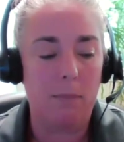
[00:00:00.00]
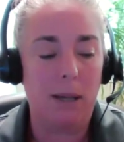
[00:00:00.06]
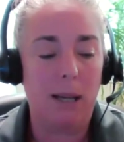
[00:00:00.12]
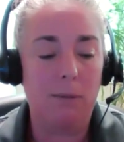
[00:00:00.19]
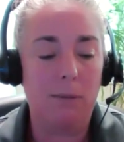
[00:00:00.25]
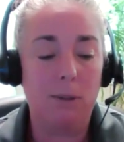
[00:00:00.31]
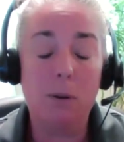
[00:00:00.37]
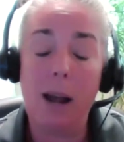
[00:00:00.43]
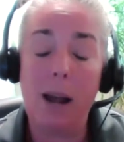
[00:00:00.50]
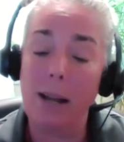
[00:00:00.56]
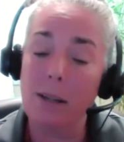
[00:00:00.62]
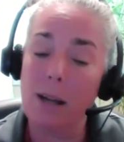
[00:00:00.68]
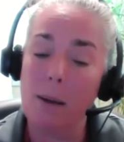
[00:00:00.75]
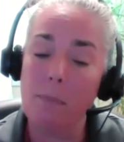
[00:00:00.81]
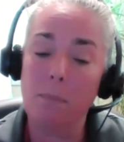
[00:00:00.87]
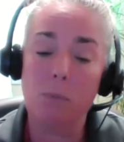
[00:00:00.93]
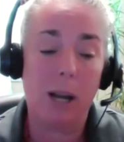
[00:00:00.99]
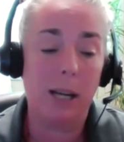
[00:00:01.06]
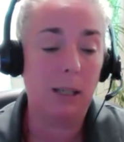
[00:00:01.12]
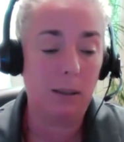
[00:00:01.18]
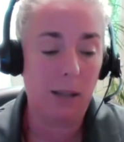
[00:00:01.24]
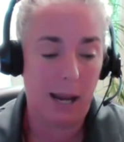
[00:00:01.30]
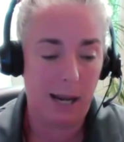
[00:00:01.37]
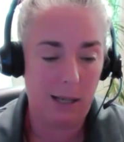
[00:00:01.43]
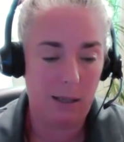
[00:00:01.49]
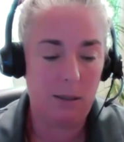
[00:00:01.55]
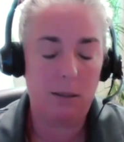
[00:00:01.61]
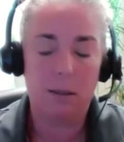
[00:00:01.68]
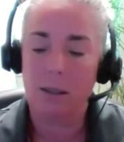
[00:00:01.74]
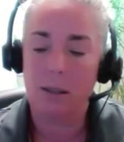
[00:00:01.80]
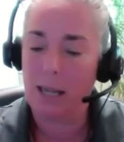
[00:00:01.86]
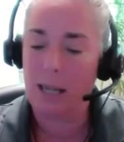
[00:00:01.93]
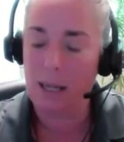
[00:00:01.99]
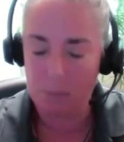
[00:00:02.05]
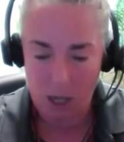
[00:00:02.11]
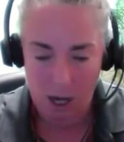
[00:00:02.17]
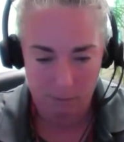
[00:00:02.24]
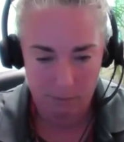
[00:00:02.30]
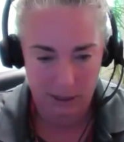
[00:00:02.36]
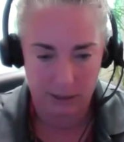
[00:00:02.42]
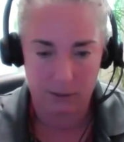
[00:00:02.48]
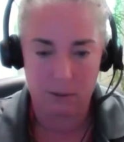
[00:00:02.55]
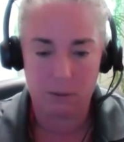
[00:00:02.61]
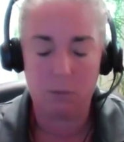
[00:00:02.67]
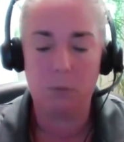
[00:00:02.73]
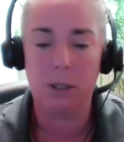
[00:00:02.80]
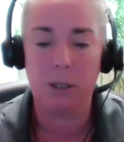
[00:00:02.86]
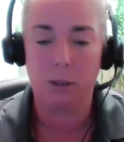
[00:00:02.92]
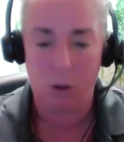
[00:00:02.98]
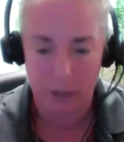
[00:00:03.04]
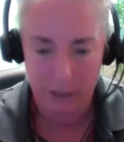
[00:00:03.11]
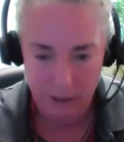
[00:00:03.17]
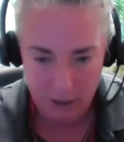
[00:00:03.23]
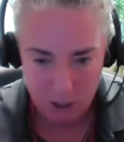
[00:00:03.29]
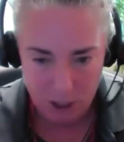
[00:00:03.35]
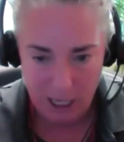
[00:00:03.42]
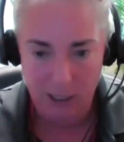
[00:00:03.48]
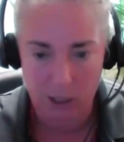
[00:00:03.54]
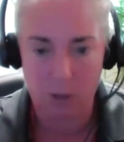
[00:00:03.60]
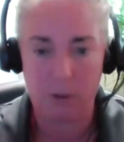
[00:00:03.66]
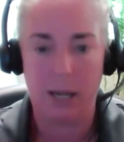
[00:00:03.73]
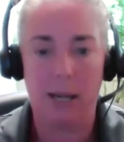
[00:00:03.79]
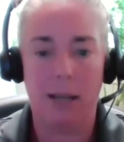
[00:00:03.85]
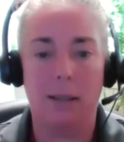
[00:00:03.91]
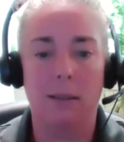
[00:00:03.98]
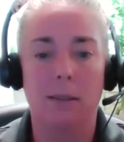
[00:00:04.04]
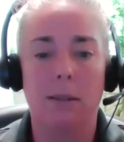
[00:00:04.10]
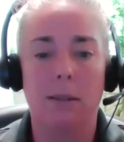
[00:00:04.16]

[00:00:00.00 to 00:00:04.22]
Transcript: If you end up running late, keep coming. We're going to check you in.